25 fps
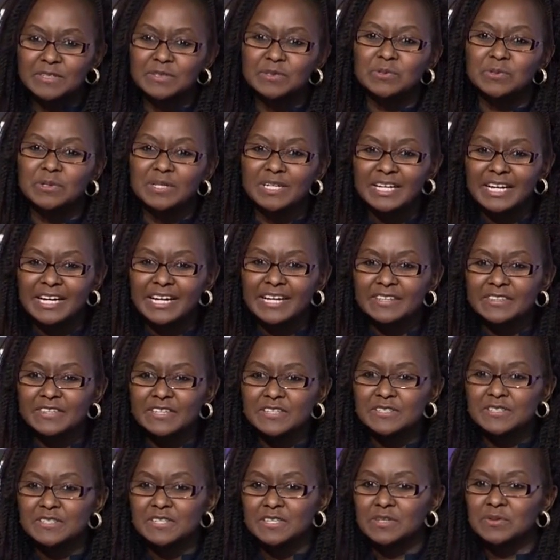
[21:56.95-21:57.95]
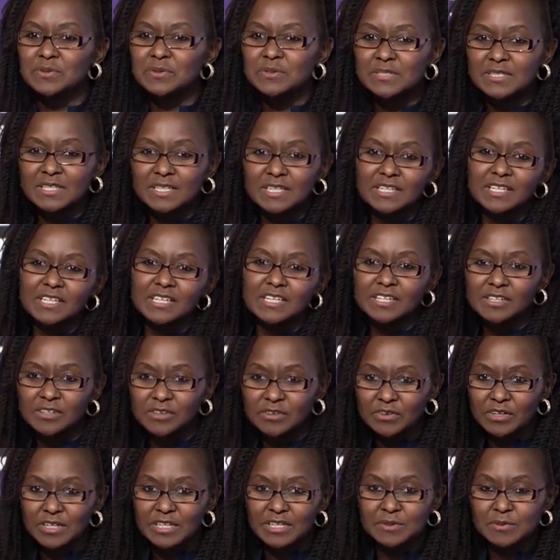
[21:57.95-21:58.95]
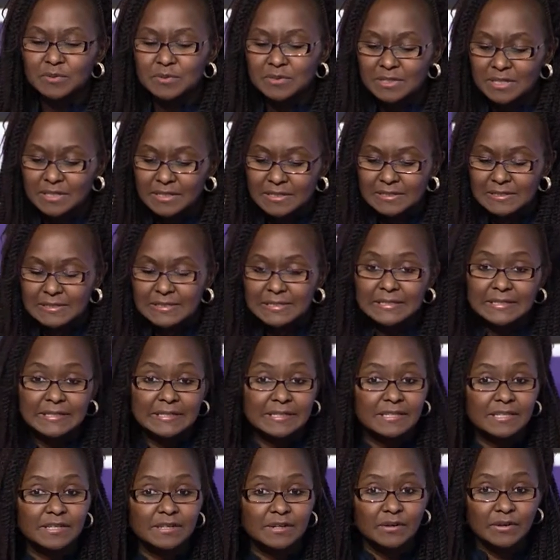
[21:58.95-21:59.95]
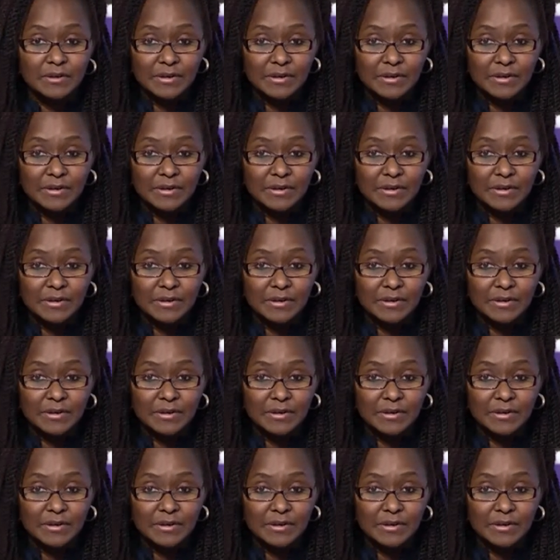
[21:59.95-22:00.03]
to learn the skills they need in order to succeed